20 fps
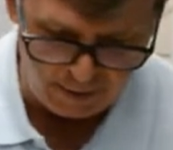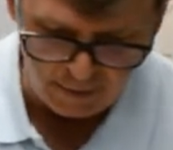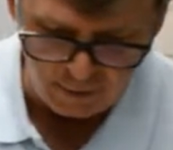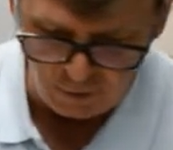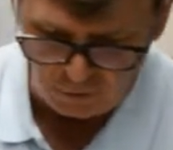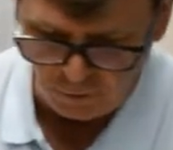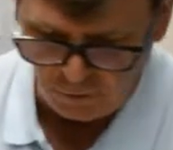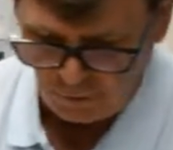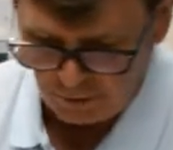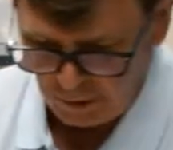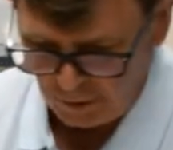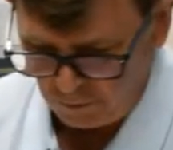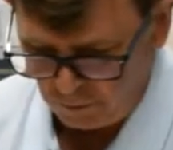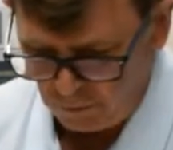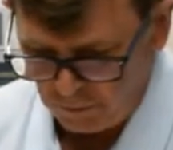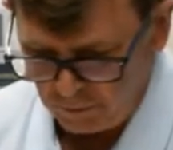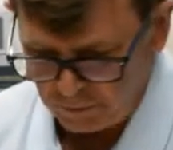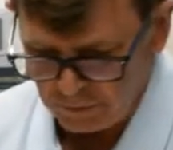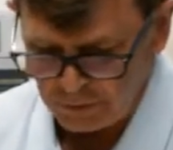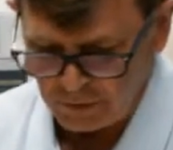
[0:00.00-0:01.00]
including your
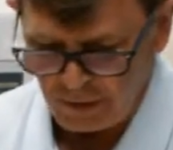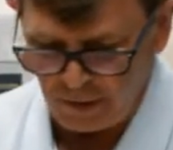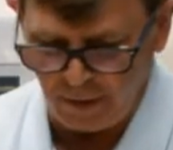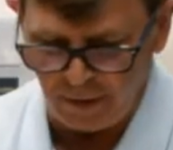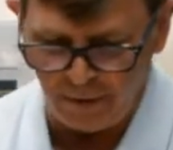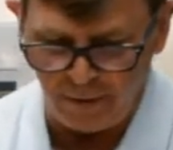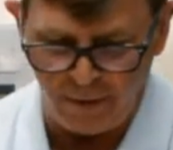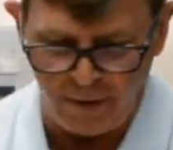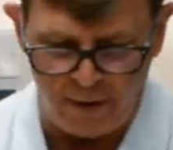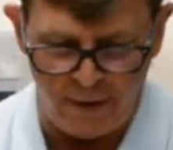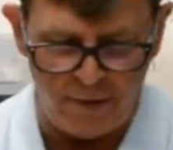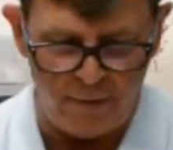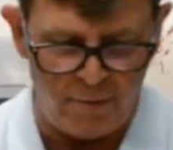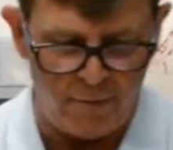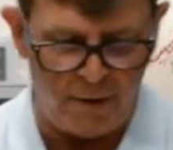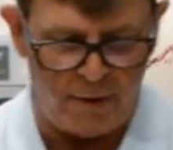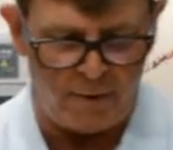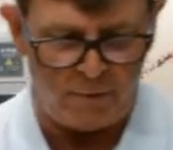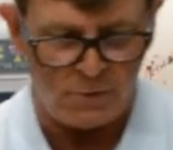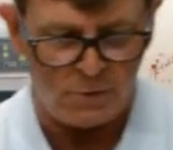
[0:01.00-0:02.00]
own in
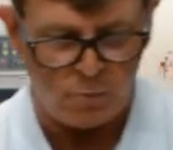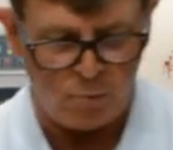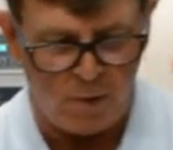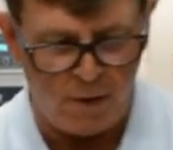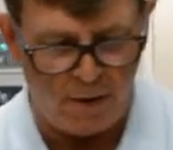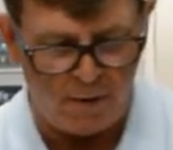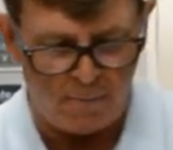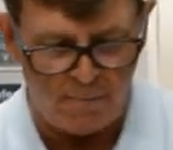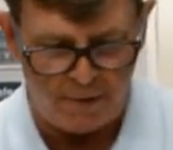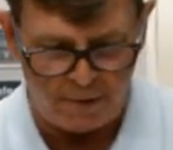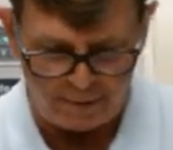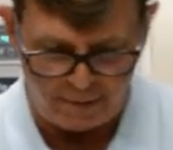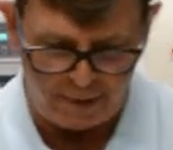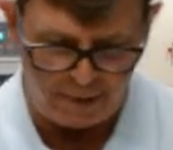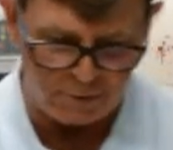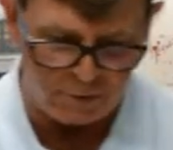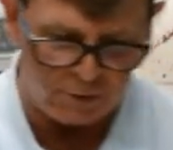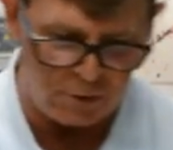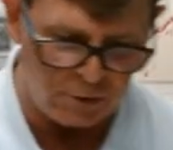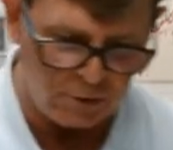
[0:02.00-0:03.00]
there as well, but
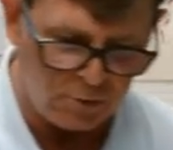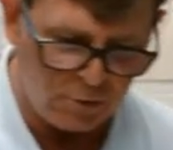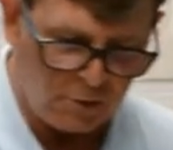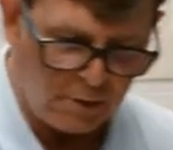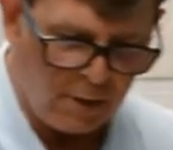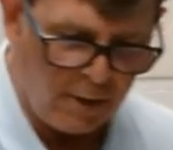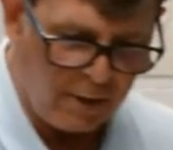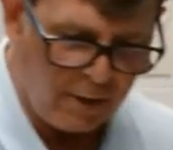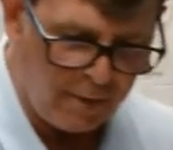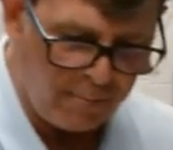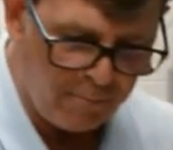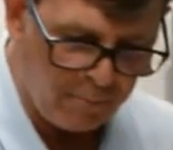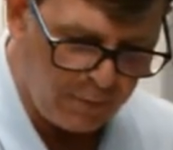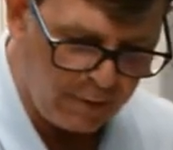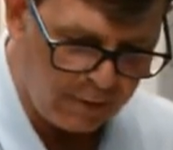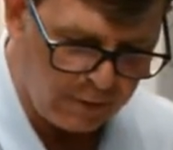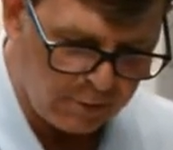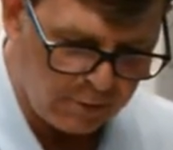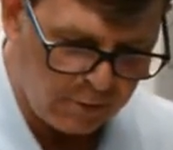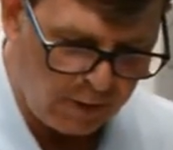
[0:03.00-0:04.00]
that's just
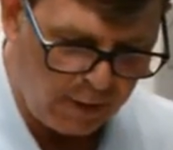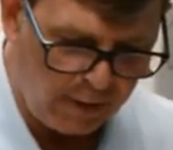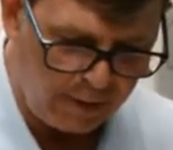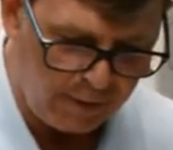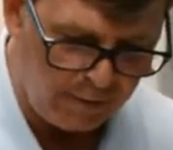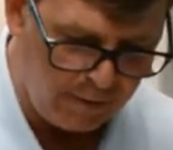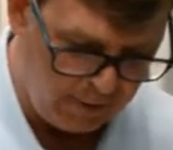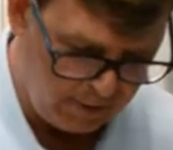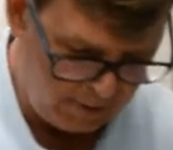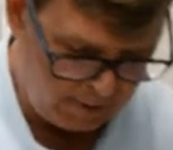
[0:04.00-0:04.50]
a side